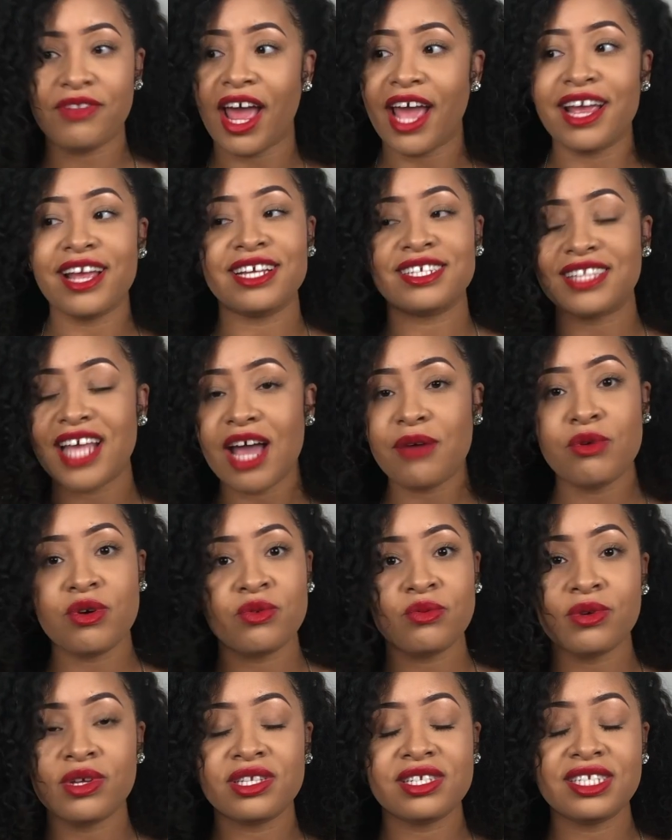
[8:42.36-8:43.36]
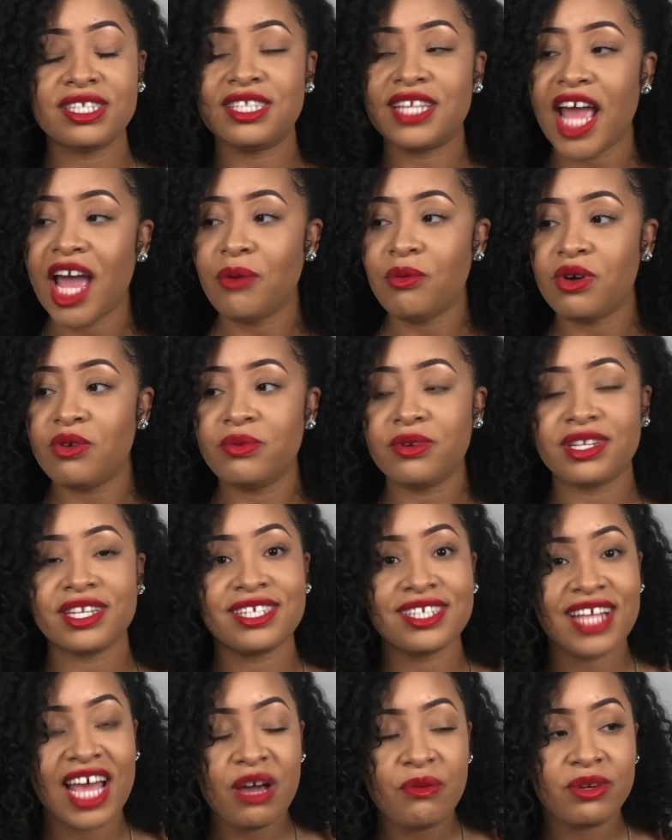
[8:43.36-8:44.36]
Is that what
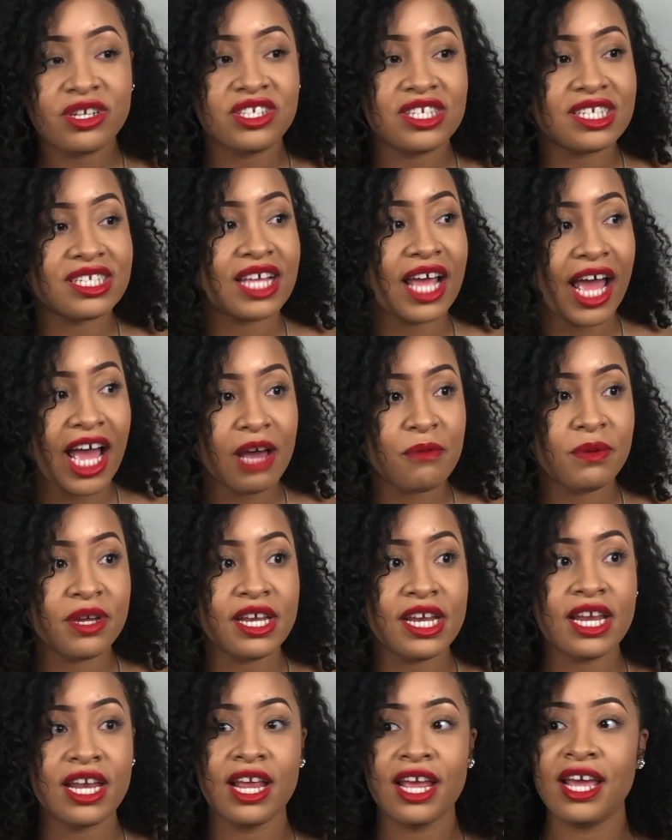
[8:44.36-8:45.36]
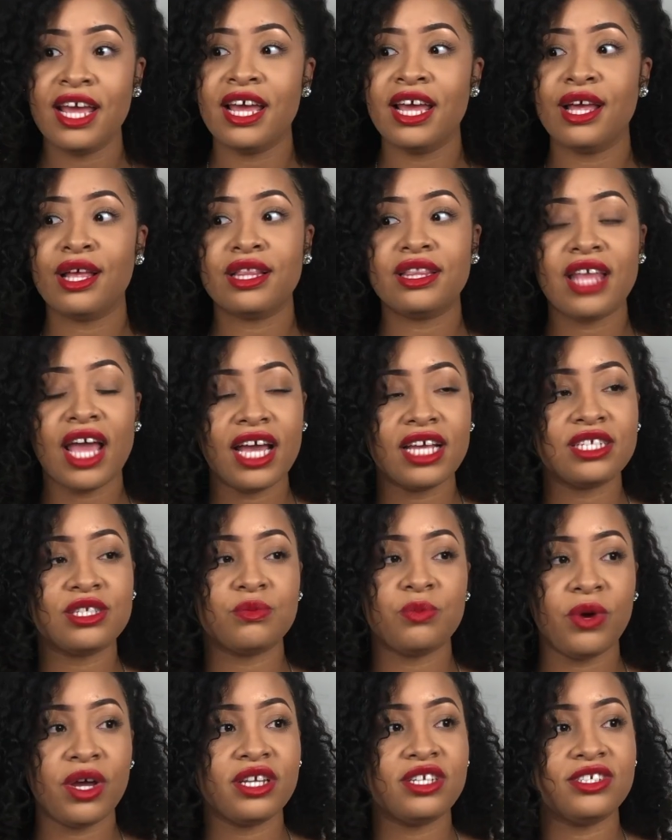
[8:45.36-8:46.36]
just happened?
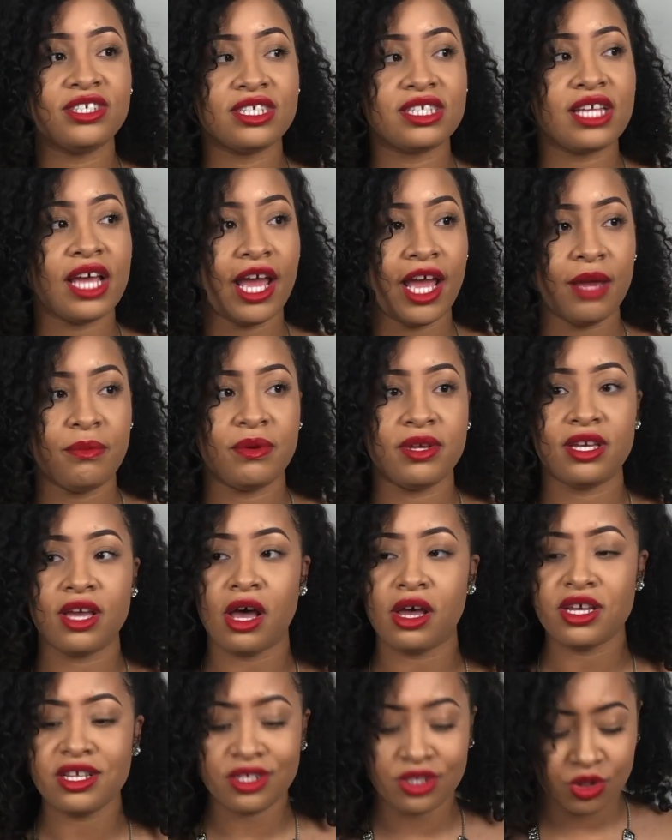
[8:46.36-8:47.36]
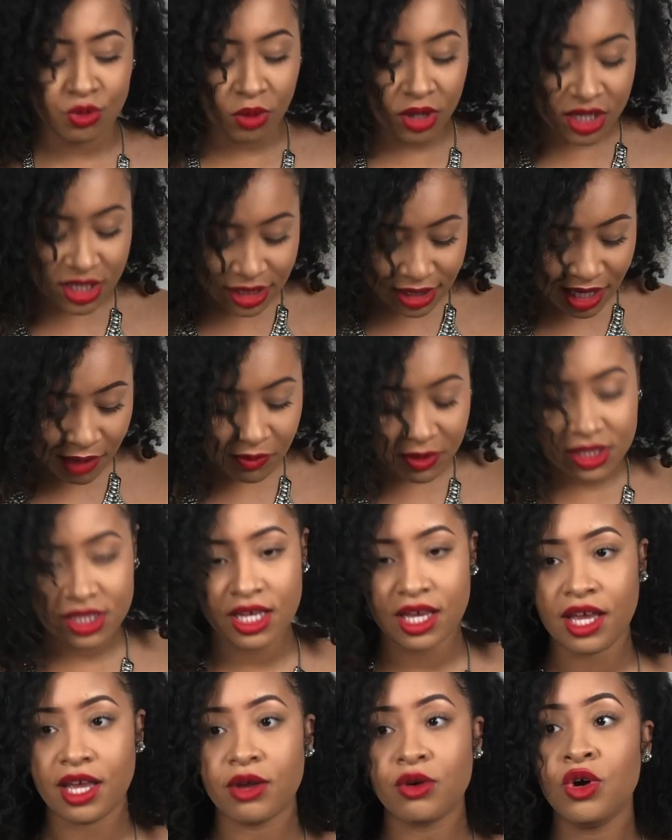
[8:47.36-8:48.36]
That's what just happened, y'all. It's
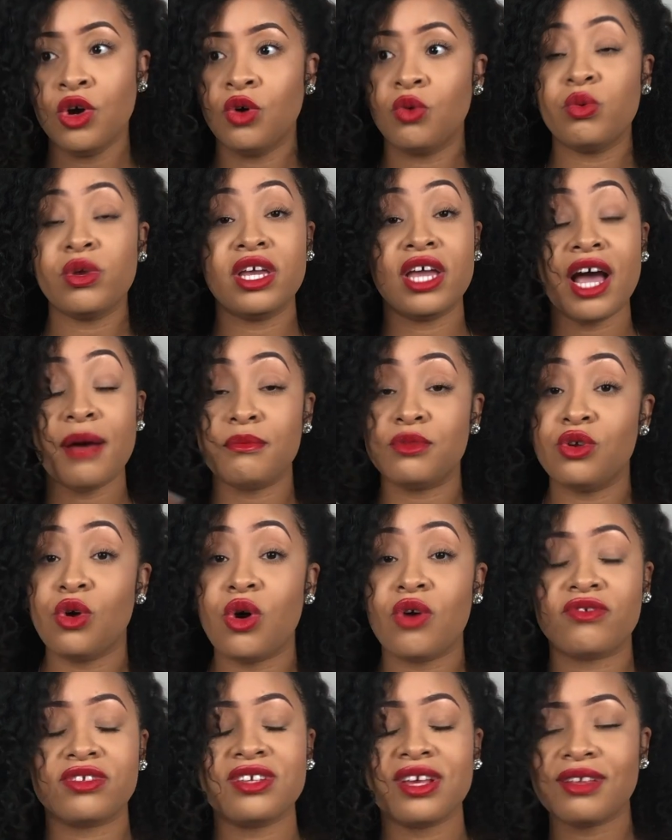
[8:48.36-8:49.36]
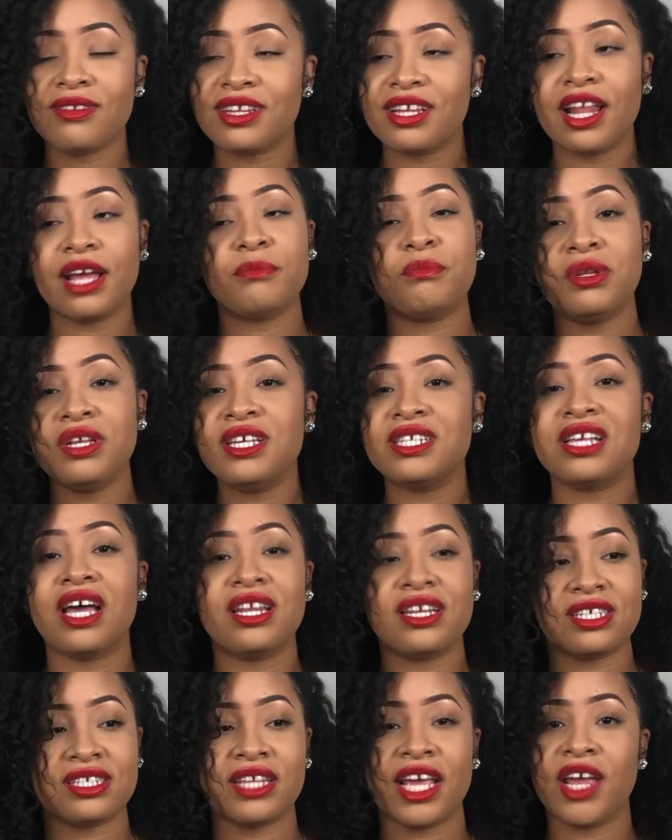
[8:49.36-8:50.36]
2017. We up north. So, please
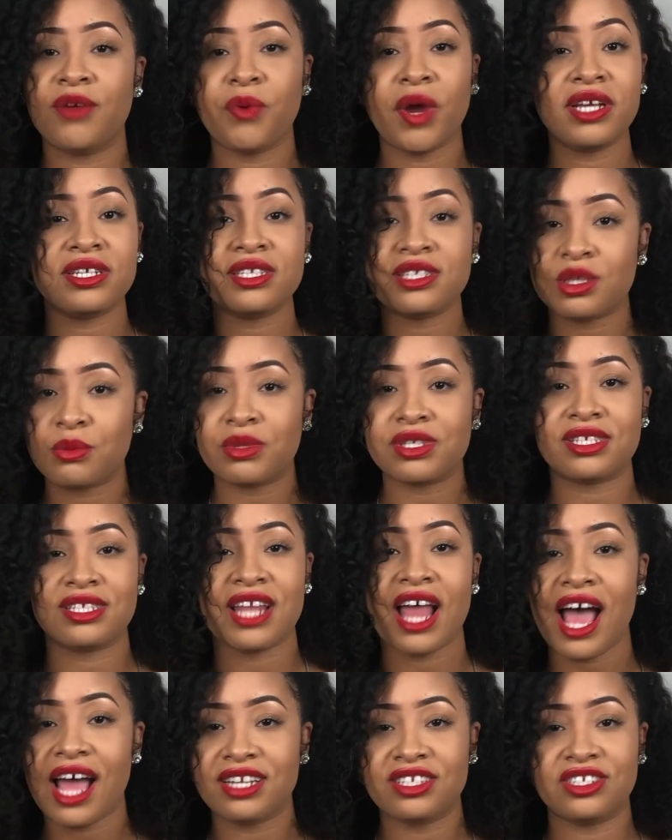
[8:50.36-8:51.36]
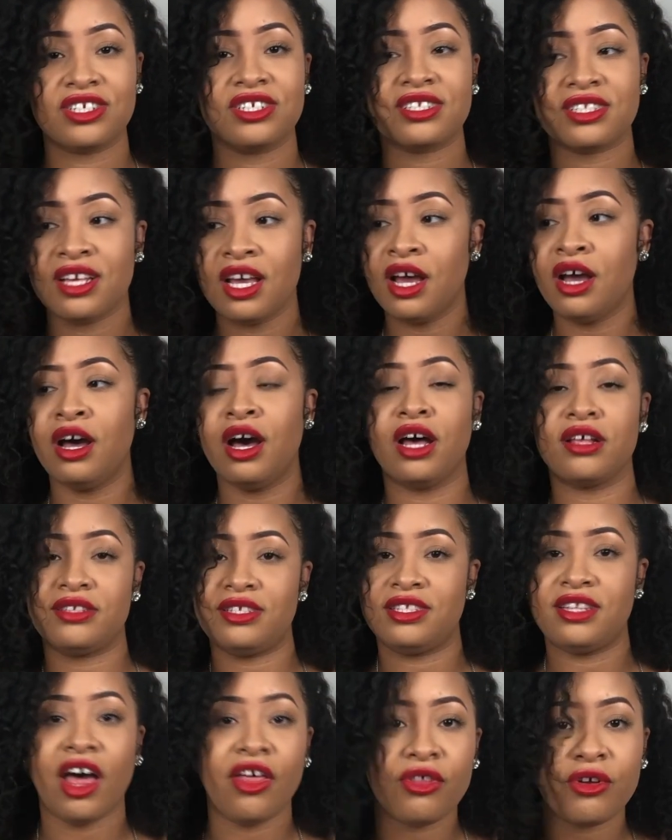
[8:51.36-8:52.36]
understand, racism is not just a
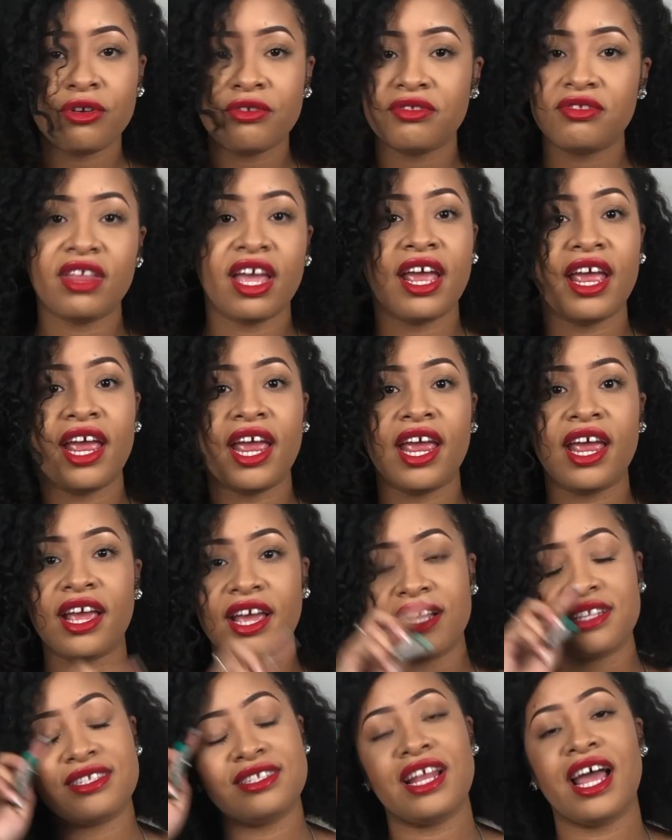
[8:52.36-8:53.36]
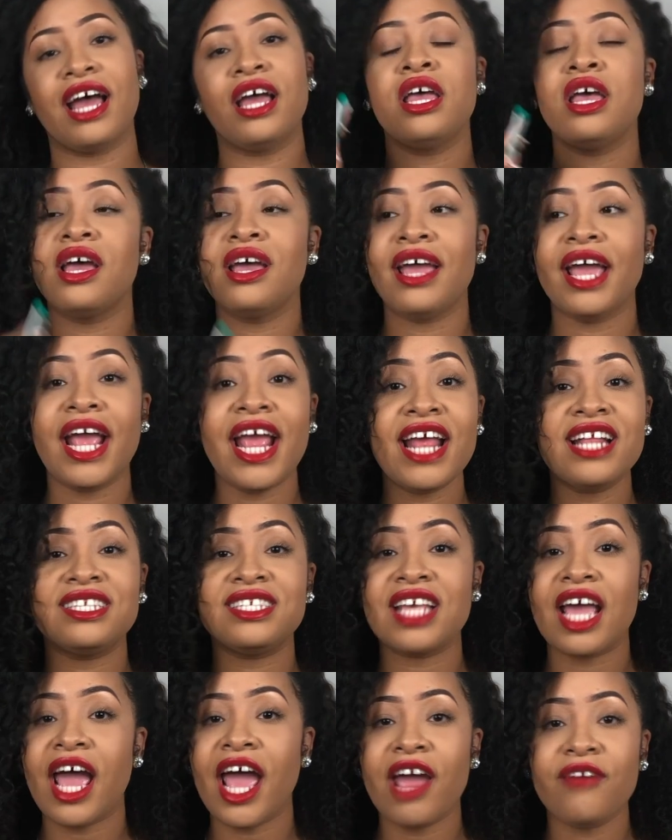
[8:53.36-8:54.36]
southern thing. It's not.
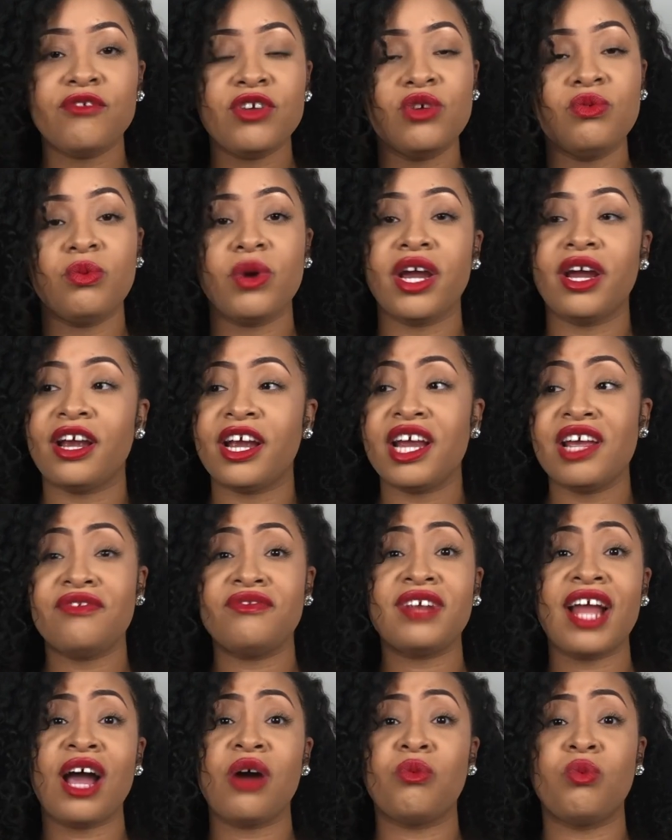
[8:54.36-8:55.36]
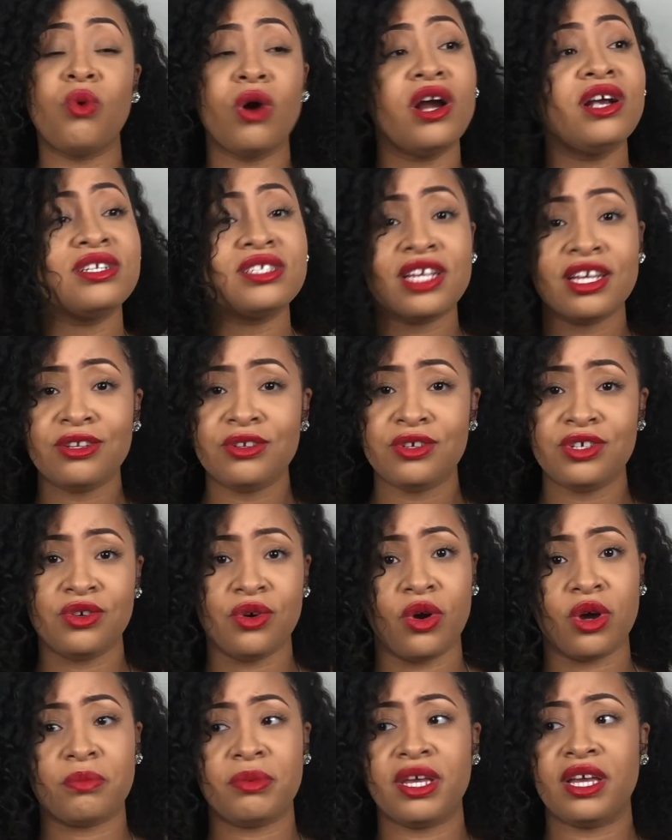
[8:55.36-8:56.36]
It's everywhere. If not worse in New
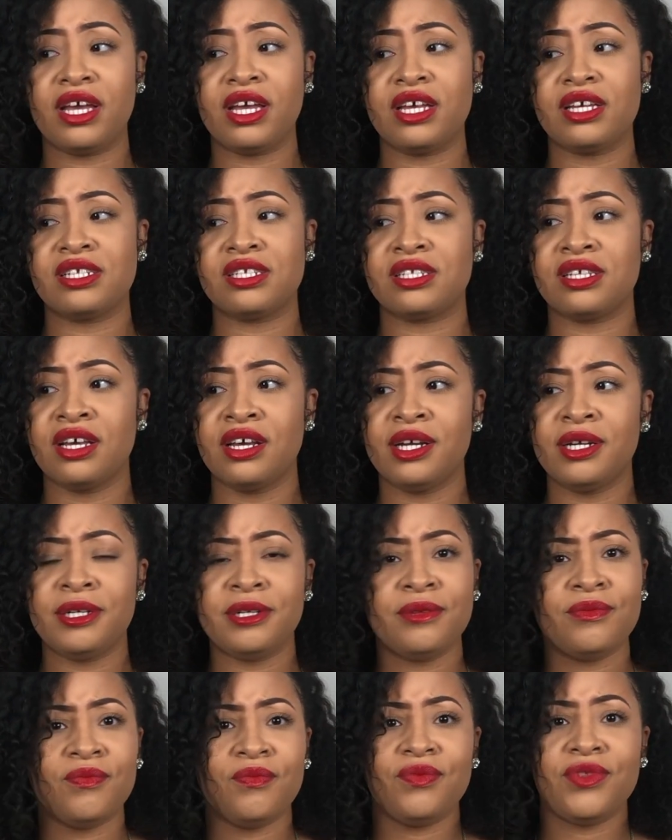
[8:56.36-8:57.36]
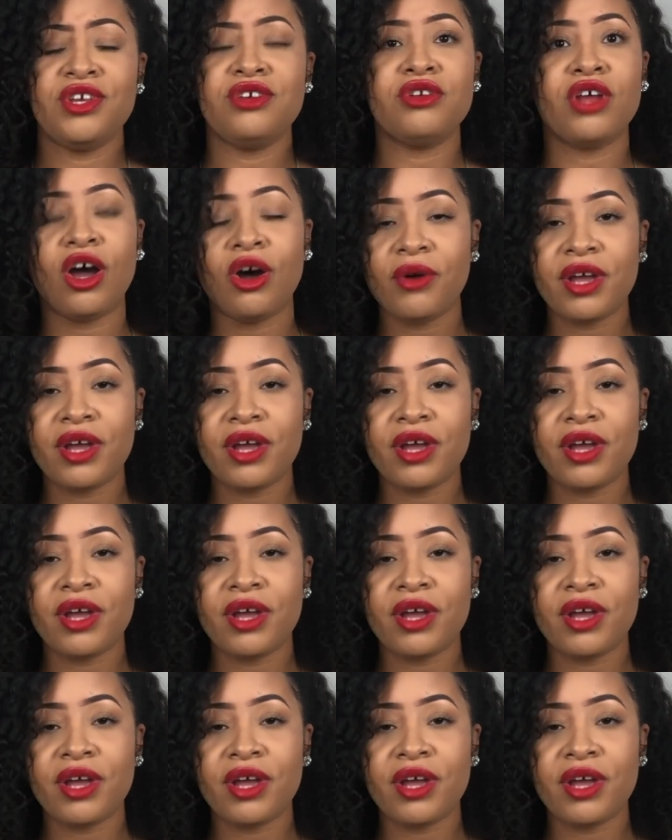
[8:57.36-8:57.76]
York, because they